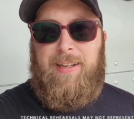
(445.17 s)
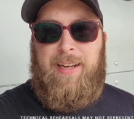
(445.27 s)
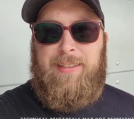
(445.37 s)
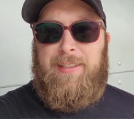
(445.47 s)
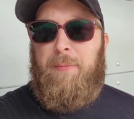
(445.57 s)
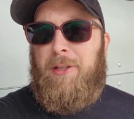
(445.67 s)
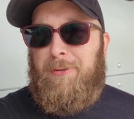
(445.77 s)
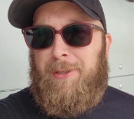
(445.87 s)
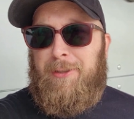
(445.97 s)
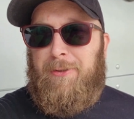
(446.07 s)
and some of those
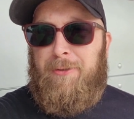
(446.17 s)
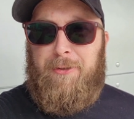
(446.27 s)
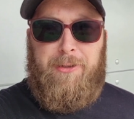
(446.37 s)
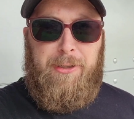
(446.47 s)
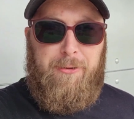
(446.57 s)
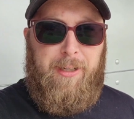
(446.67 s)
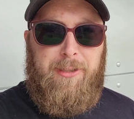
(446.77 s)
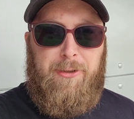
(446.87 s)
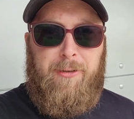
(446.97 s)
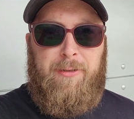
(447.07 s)
concerns are still
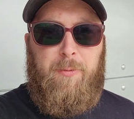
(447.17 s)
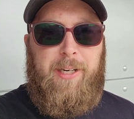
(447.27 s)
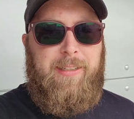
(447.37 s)
concerns when